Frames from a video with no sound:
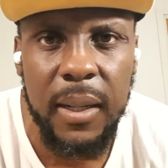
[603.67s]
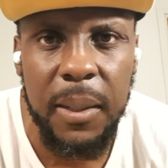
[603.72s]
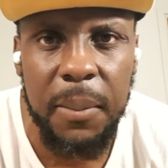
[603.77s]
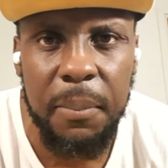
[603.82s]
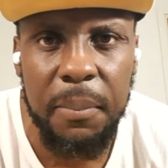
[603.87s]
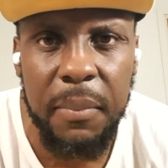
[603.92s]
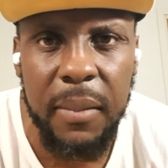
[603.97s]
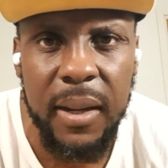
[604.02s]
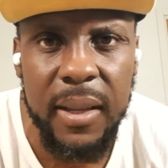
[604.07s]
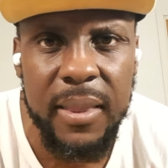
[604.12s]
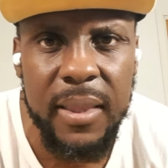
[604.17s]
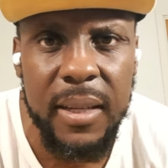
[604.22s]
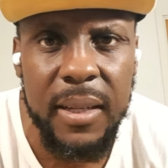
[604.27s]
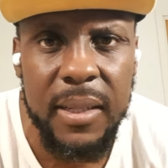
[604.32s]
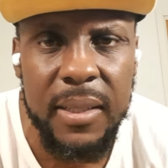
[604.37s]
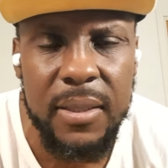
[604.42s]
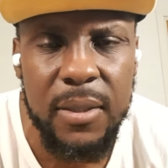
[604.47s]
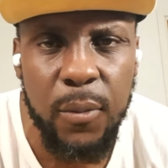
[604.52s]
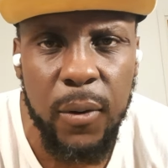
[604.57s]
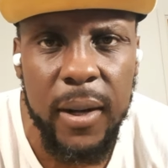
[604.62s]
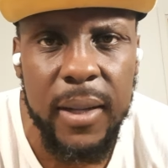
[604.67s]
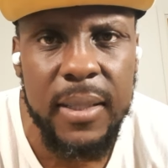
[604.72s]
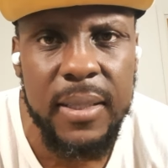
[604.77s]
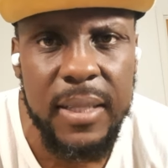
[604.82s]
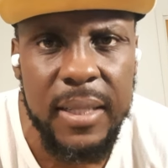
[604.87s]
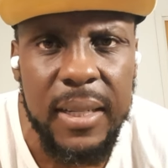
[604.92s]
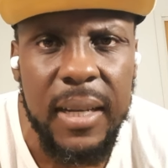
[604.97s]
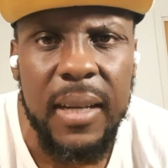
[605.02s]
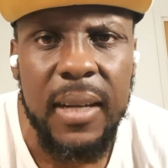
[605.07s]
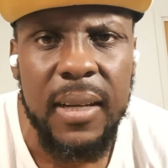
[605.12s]
um, I think it's
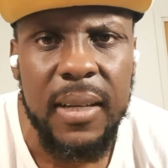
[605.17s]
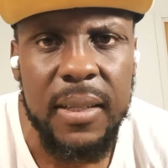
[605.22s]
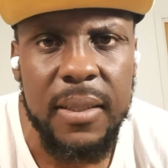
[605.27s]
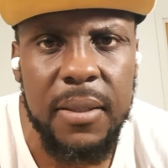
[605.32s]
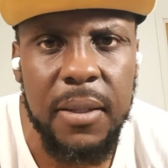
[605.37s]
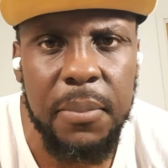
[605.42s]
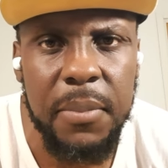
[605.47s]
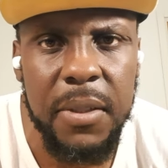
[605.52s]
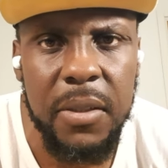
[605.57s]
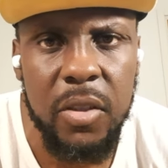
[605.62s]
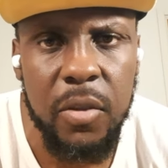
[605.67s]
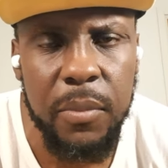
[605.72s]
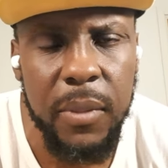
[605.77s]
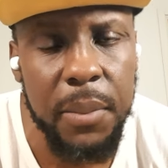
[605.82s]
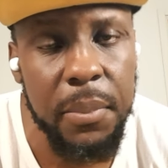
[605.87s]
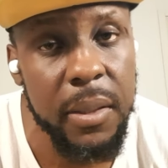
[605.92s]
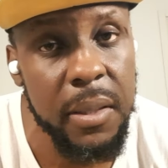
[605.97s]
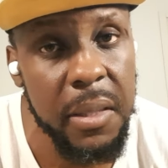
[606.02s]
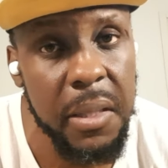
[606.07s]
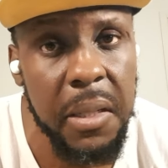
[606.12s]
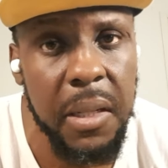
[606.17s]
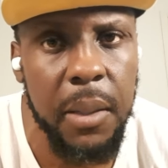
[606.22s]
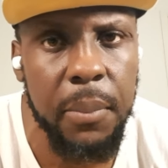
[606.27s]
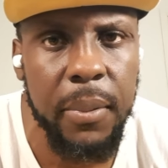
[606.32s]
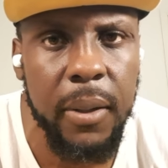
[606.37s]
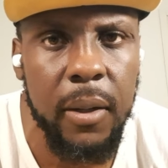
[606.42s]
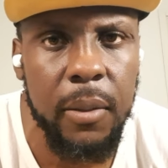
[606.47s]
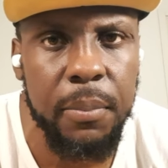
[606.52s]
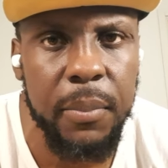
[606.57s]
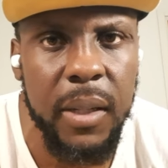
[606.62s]
quite something to maybe think
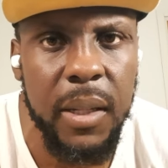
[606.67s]
about.